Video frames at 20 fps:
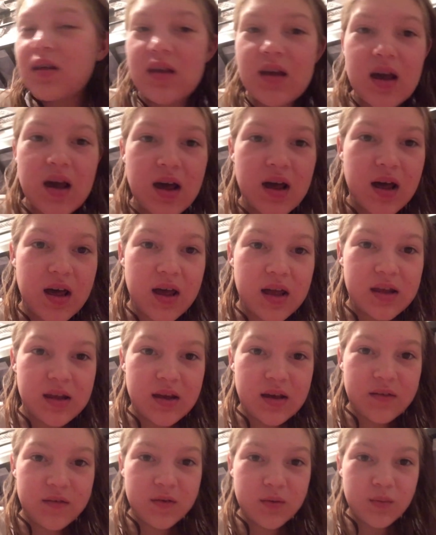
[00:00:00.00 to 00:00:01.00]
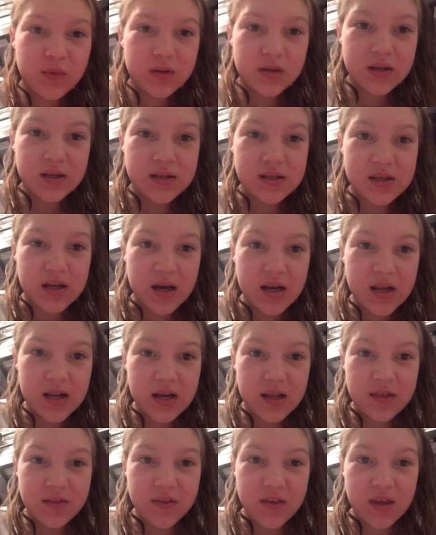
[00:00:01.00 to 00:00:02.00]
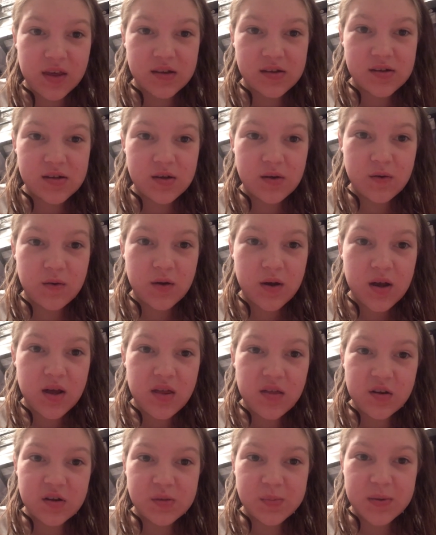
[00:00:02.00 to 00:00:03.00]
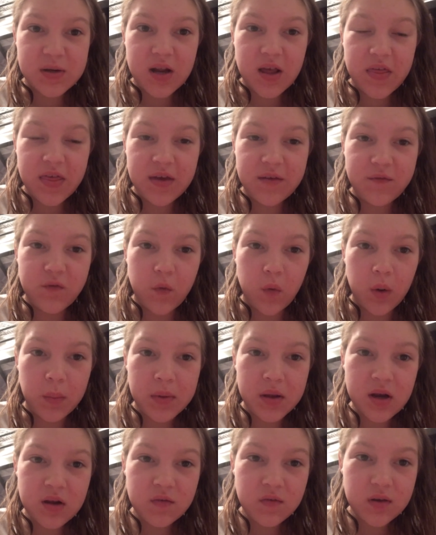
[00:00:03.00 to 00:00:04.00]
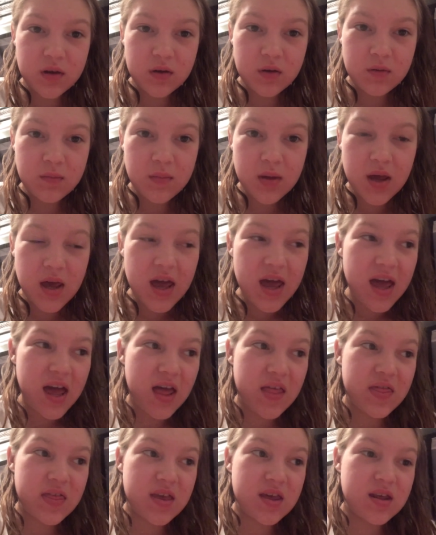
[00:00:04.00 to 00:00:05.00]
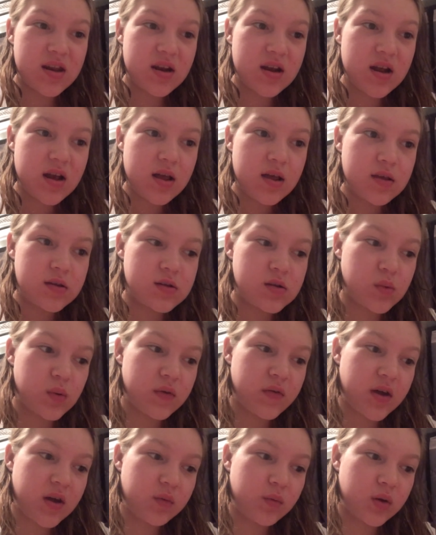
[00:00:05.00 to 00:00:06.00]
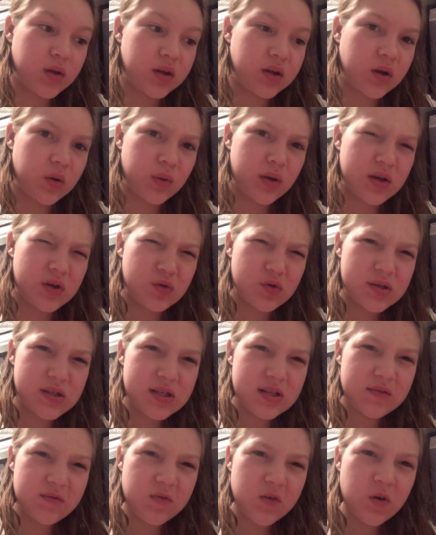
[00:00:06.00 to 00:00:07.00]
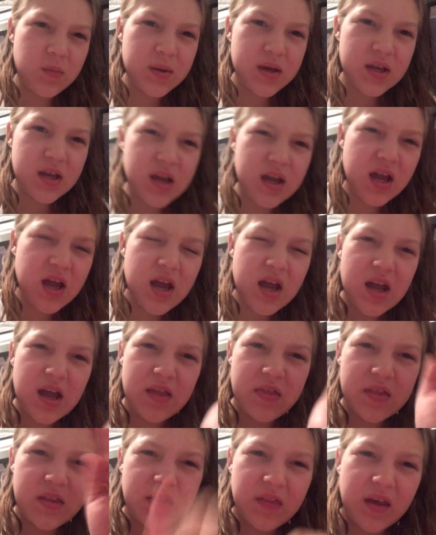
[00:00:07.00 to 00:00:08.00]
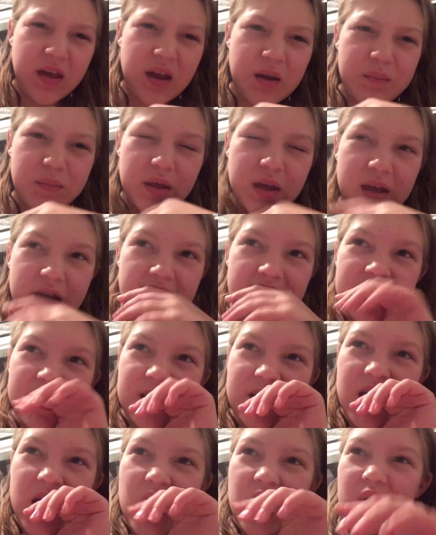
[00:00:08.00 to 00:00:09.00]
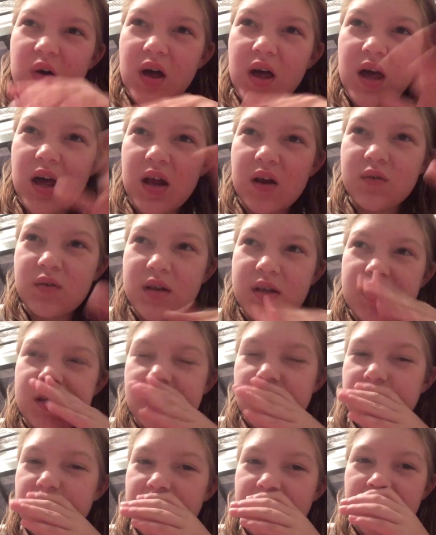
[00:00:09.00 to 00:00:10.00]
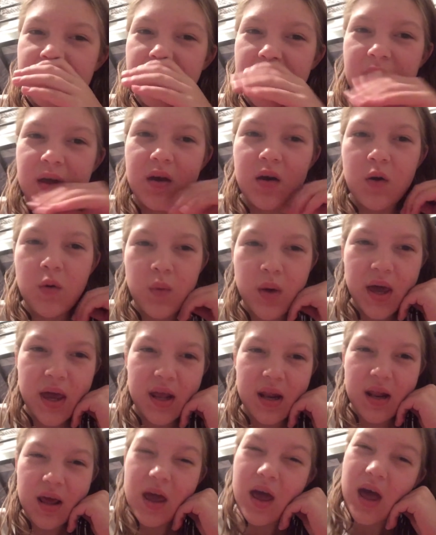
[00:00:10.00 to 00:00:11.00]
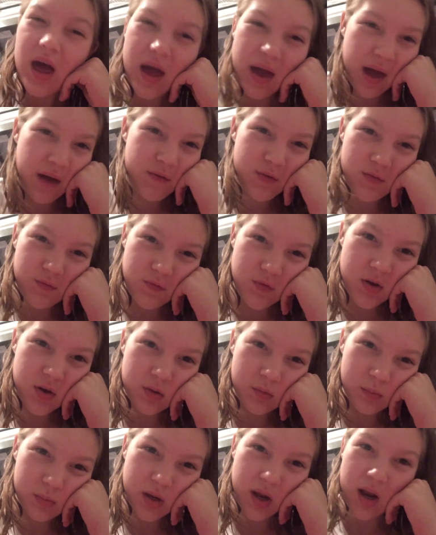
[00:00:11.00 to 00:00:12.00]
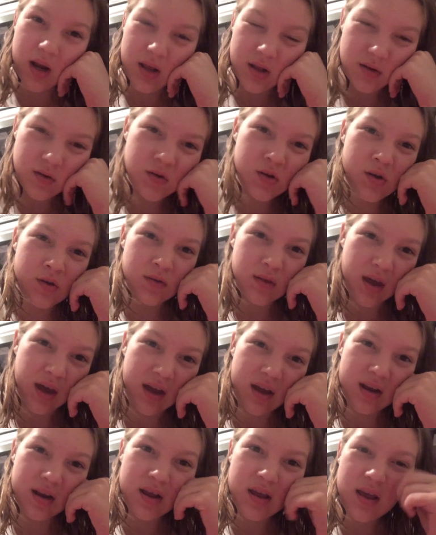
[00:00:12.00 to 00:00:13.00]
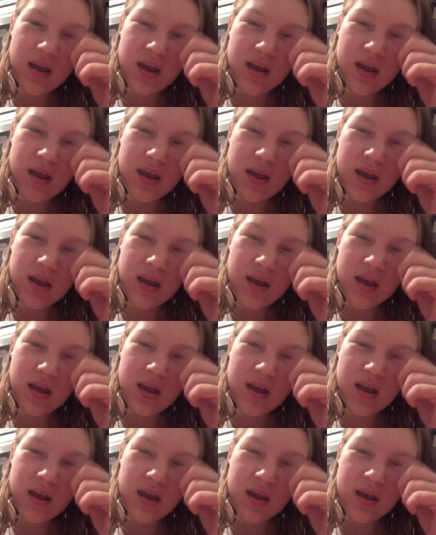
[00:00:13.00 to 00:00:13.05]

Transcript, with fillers: yeah, I haven't really done anything, so there's been nothing for me to film, and then, so I've had really no interest in filming, and then, like, I'm like, you know, I don't need to, and then I'm like, oh, wait, I haven't filmed, I need to do that,